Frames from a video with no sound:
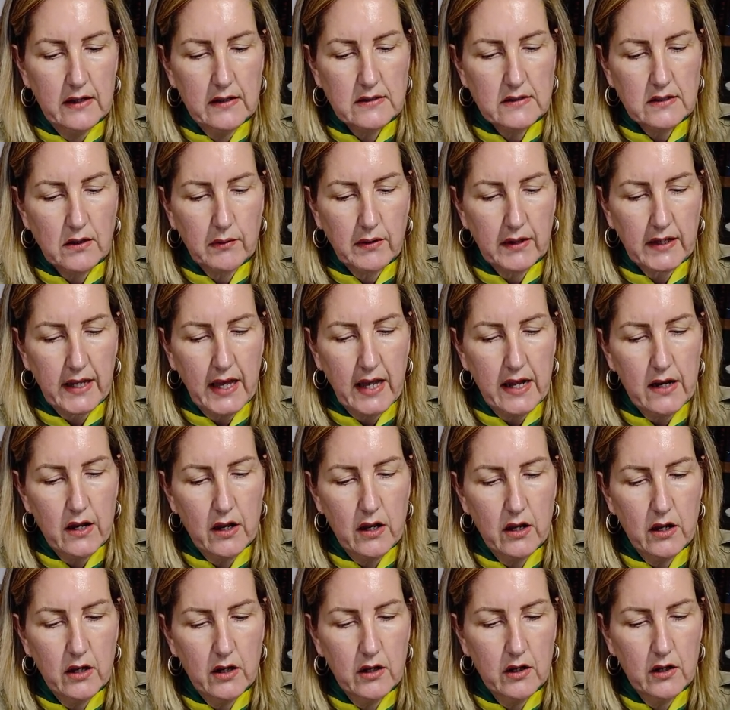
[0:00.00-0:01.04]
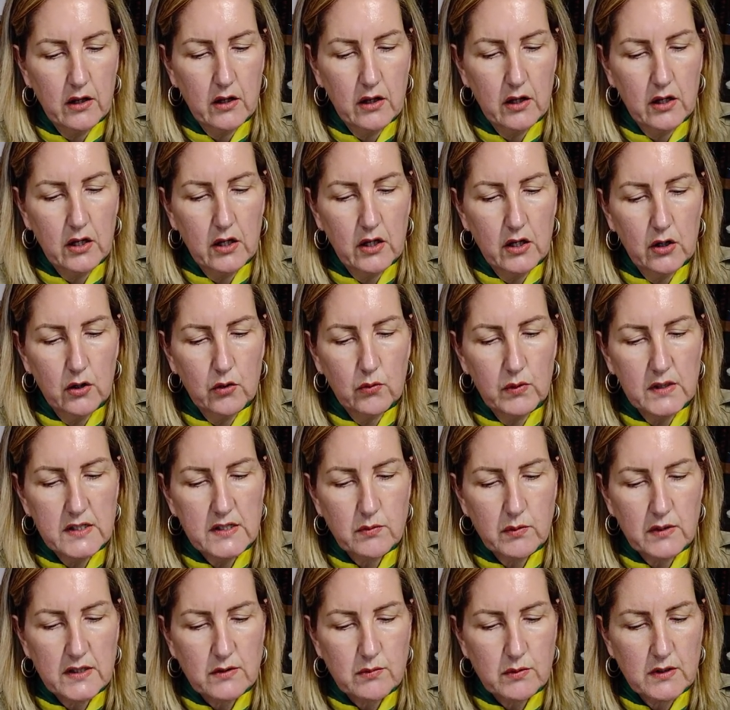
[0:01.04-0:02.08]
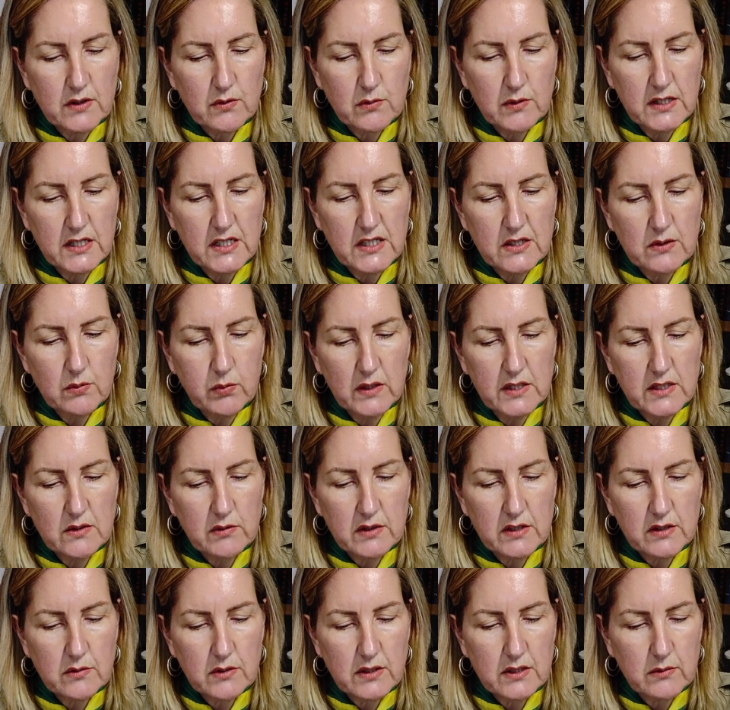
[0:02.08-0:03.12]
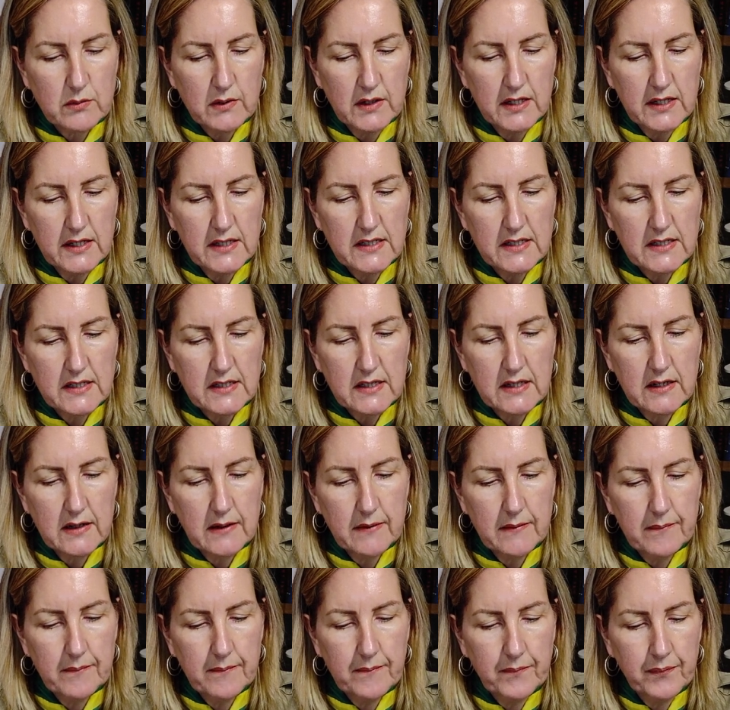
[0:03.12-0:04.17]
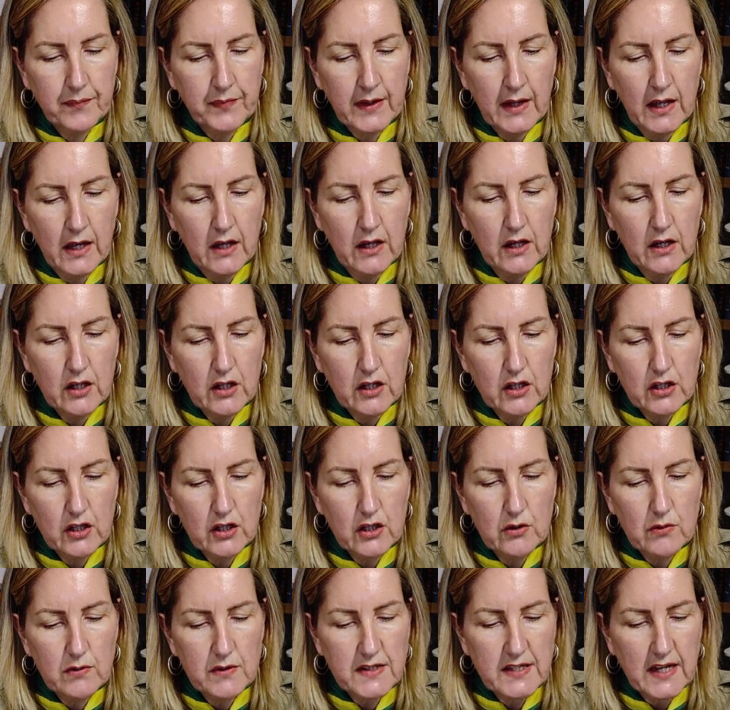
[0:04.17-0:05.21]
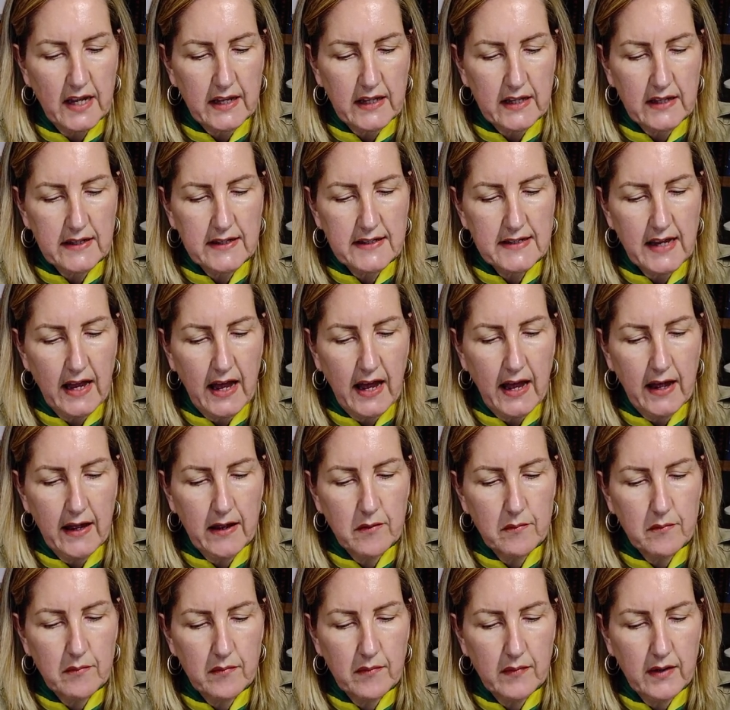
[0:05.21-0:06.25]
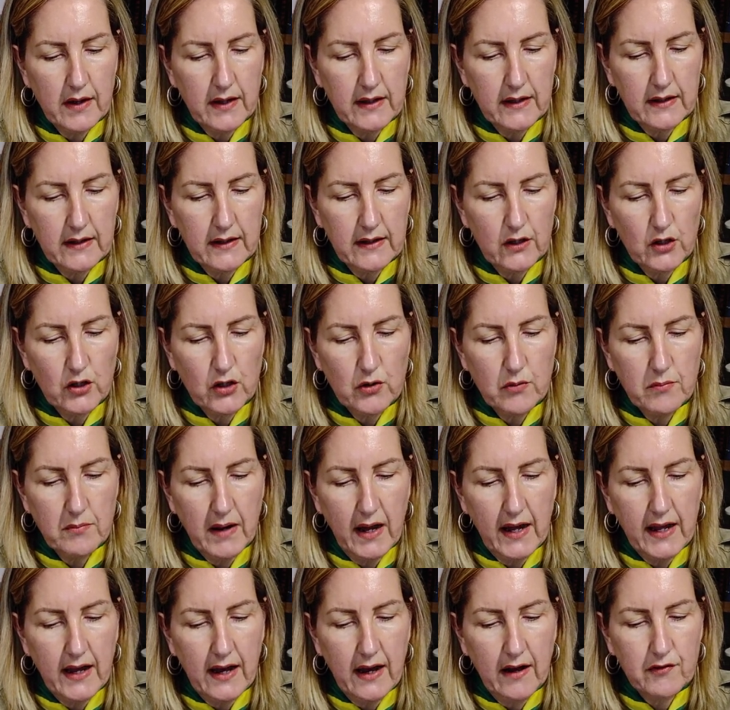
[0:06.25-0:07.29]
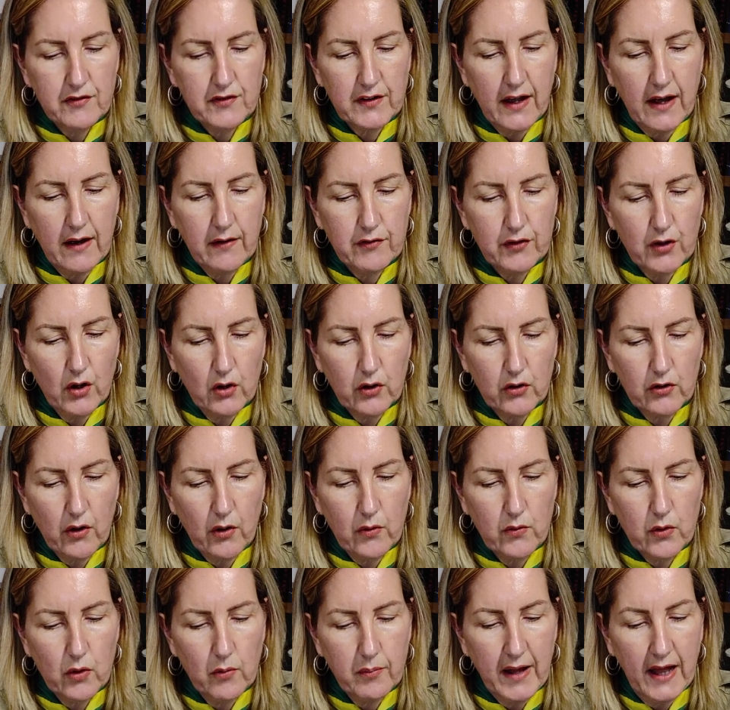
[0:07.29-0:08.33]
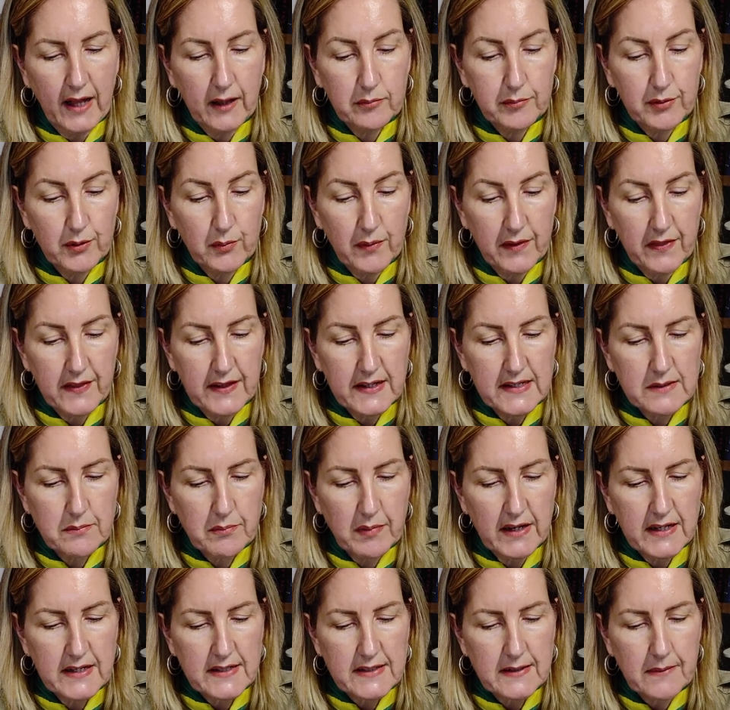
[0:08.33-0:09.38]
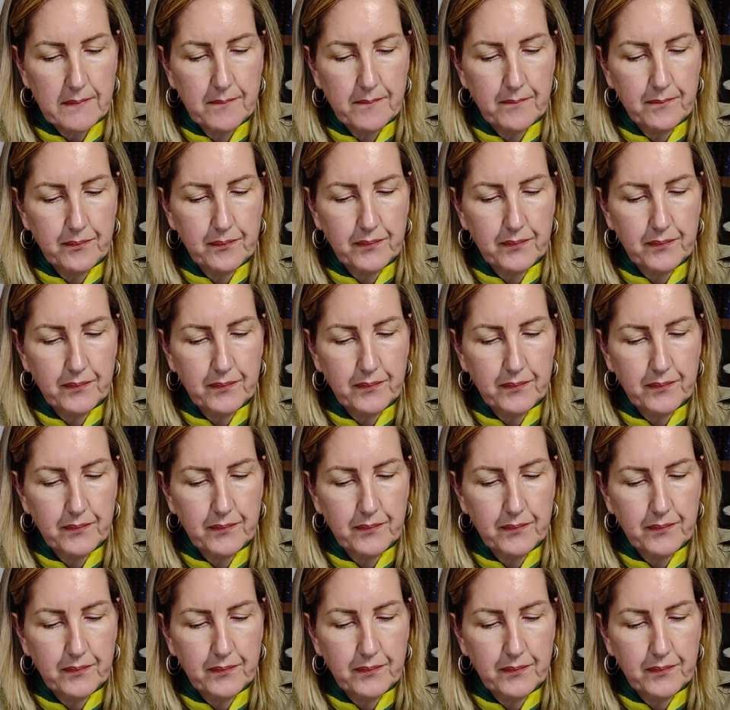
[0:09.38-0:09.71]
So again, whiz, whiz, whiz, whiz, whiz, whiz, whiz, whiz. You take your time, and you might have to have your grown-up help you with this bit.